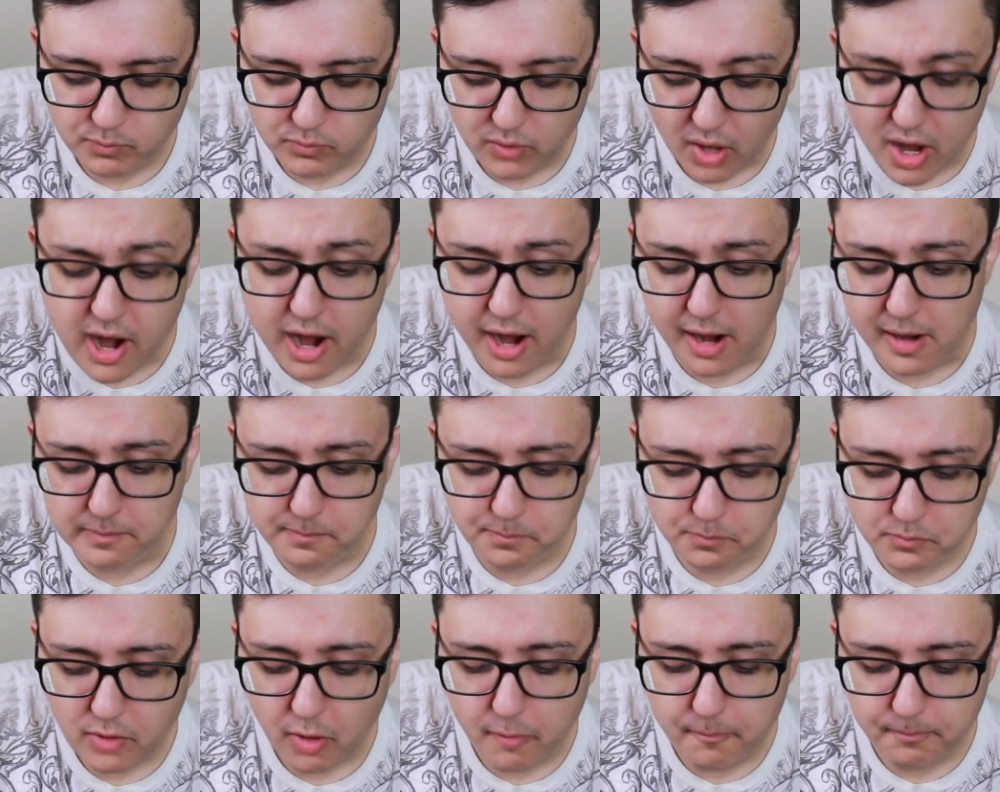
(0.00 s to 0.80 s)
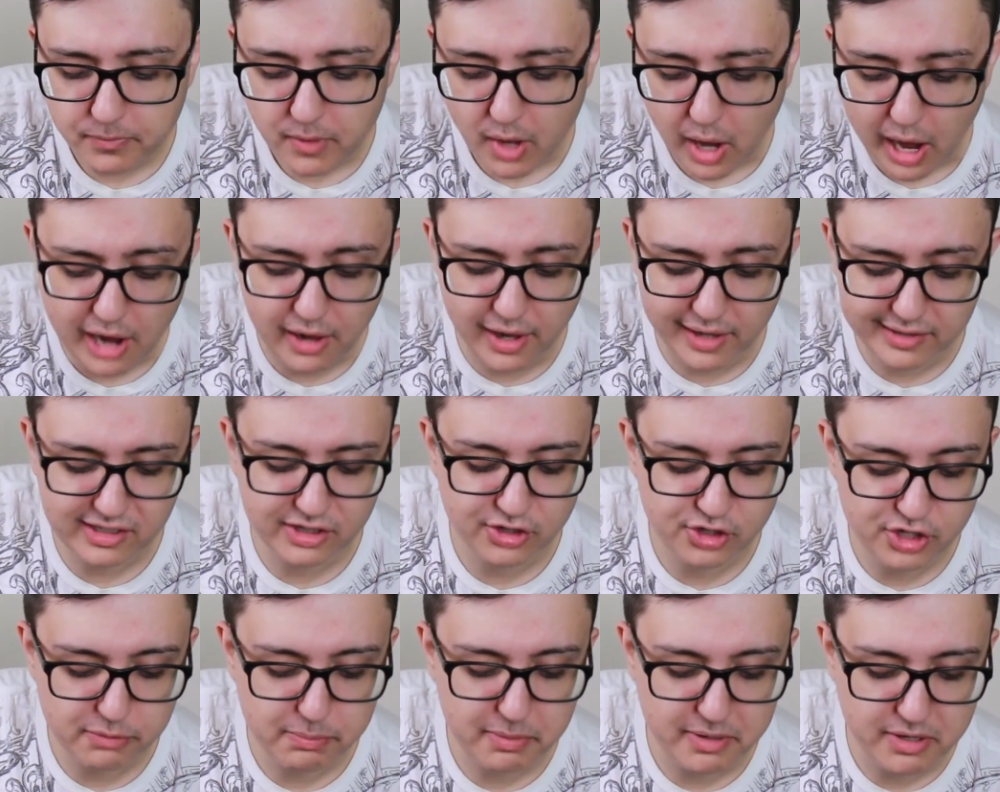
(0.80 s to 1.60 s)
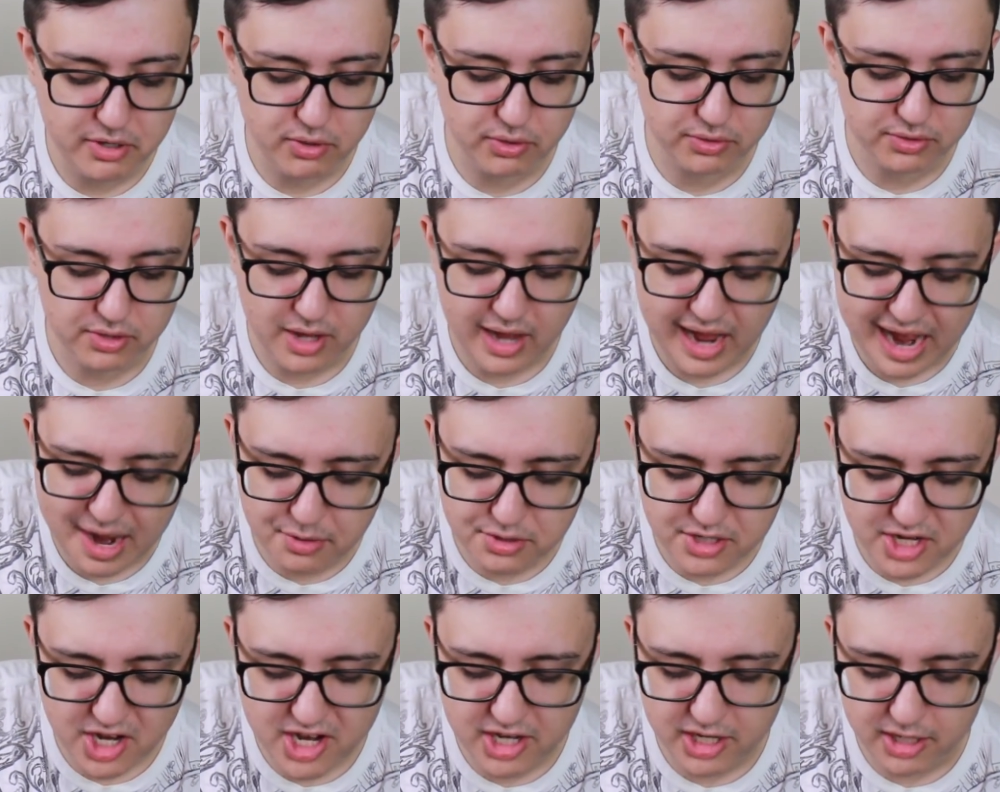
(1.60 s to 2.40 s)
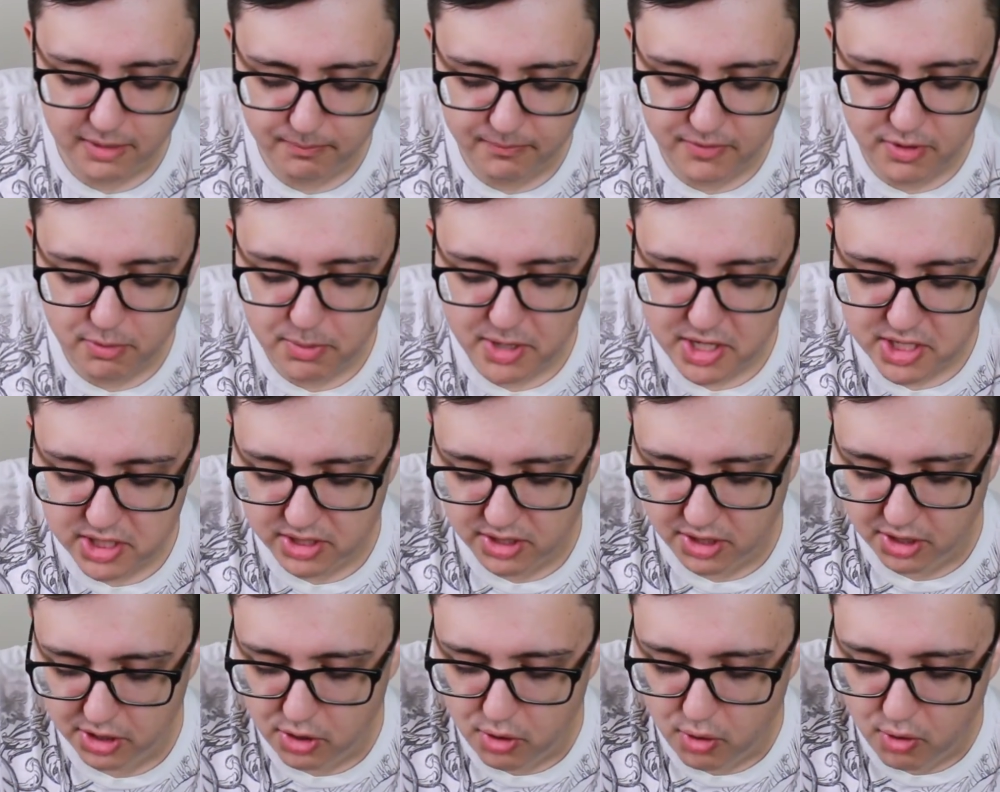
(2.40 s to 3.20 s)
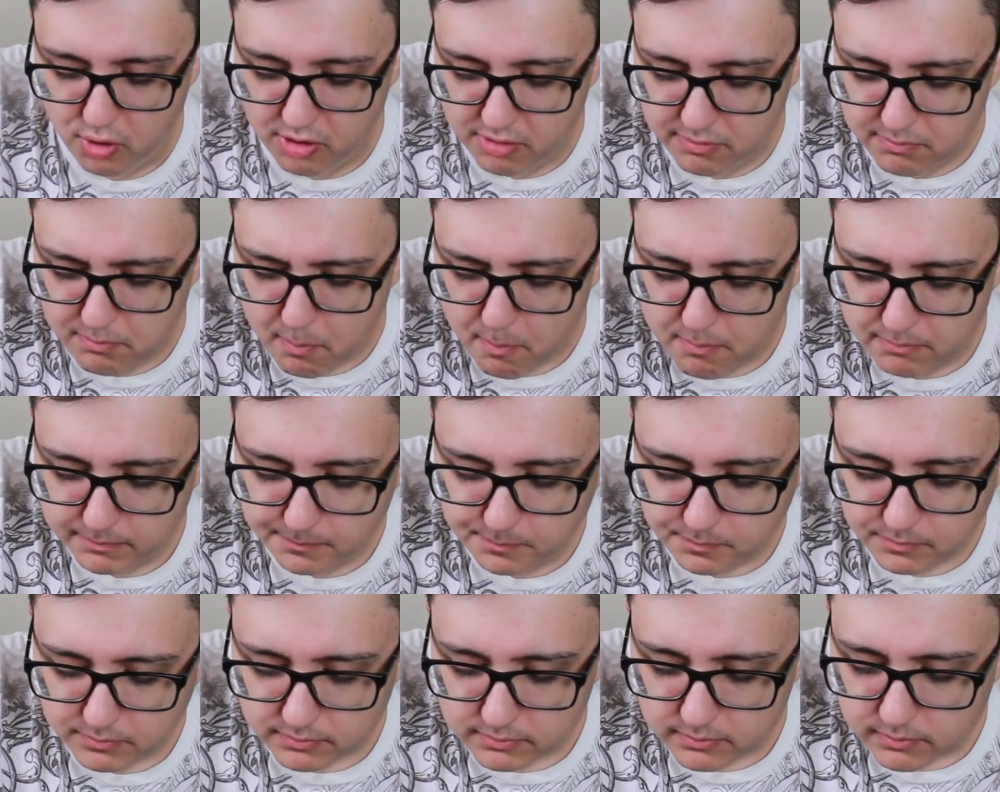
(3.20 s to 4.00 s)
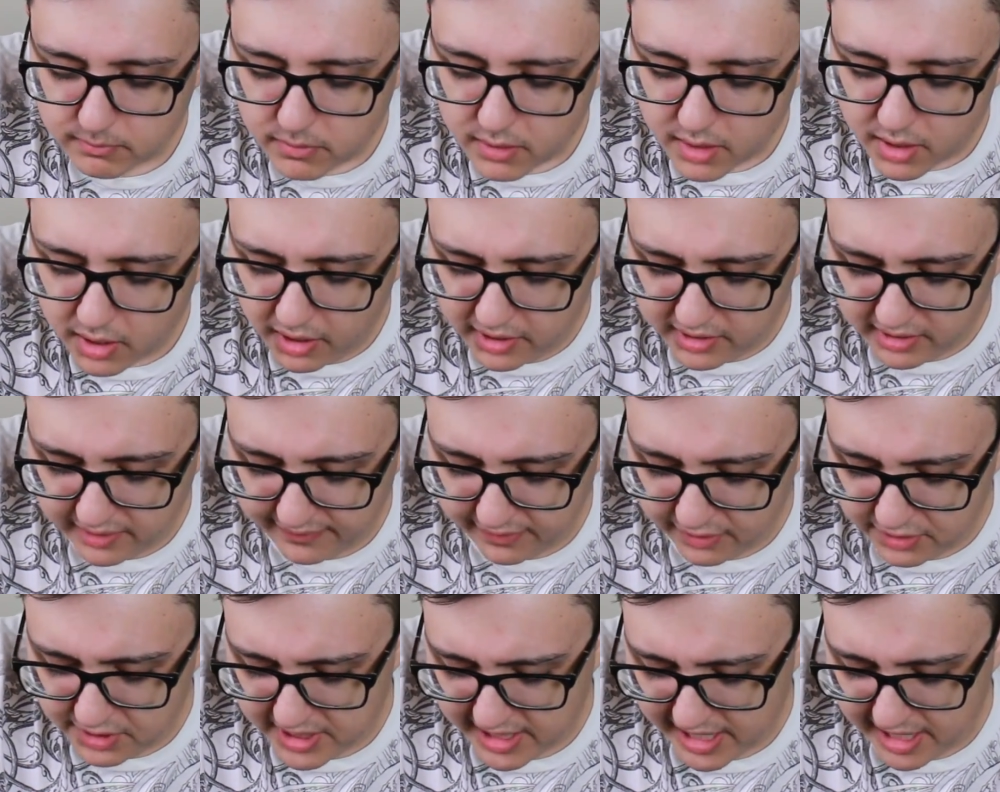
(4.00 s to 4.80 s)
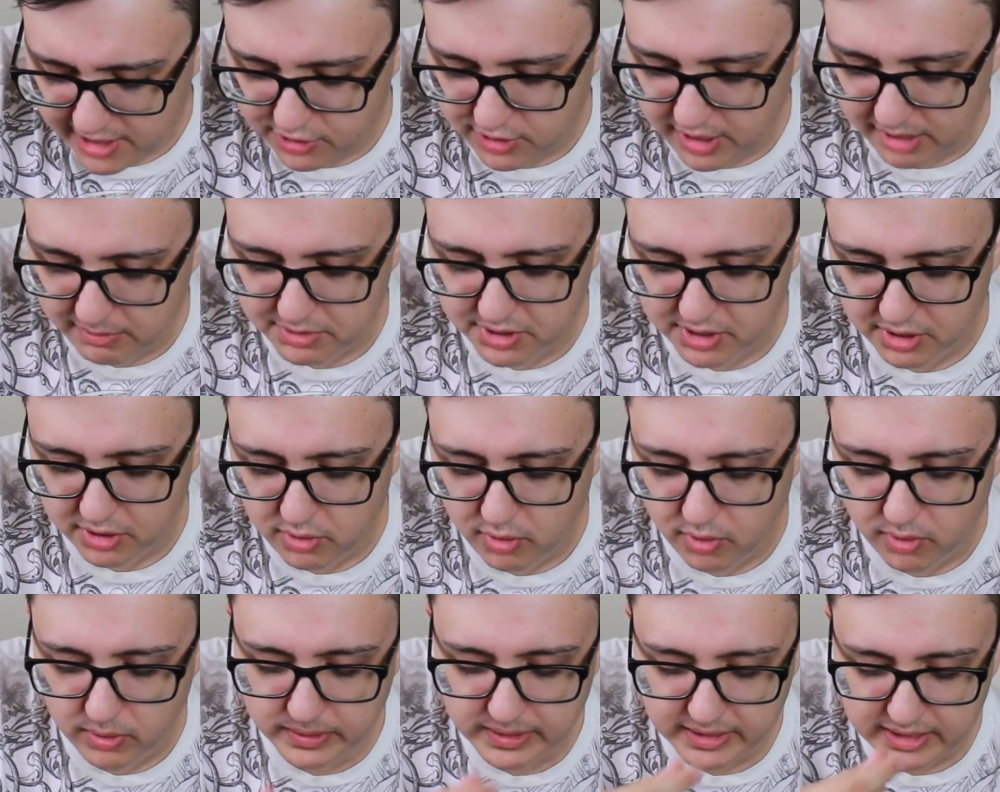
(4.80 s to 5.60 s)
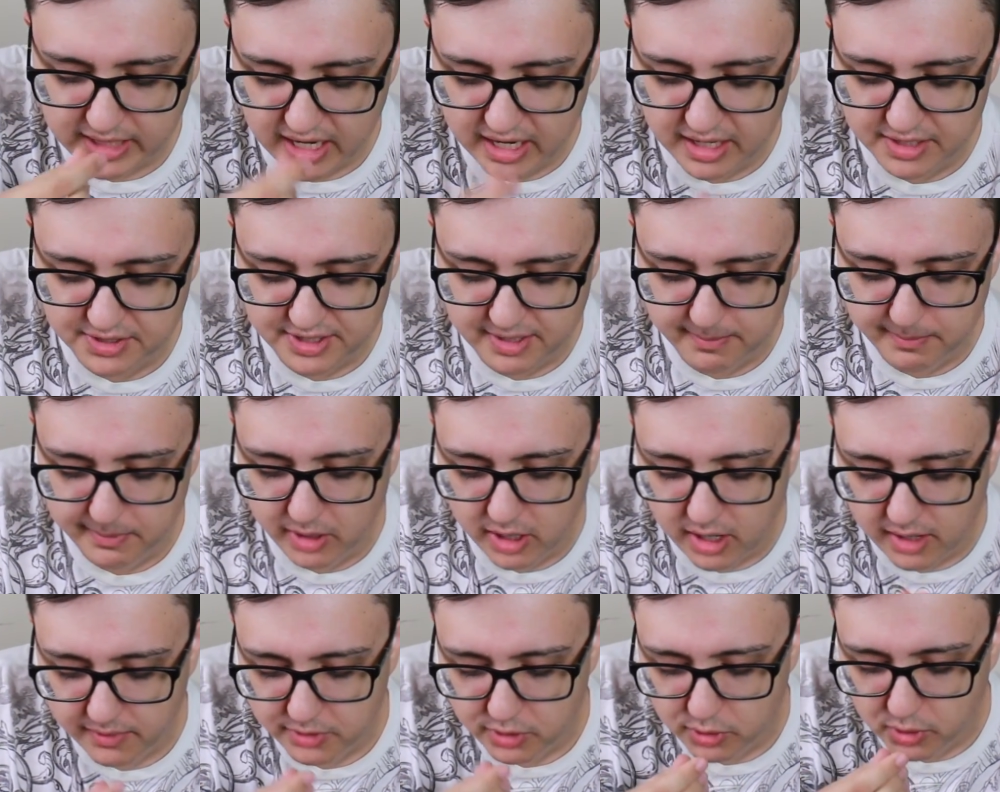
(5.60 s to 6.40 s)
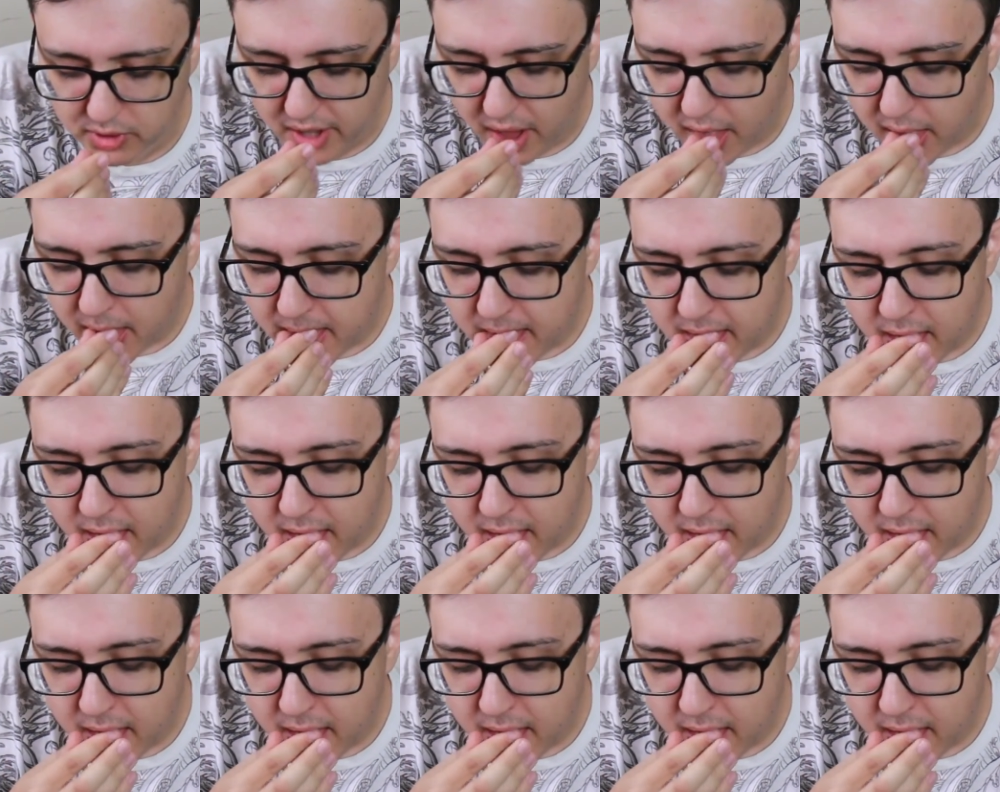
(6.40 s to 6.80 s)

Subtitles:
Yeah, I like the chickpea noodles a lot. I was getting a few pieces of the corn. Like the first thing I tried was the corn, and it kind of set me off to it.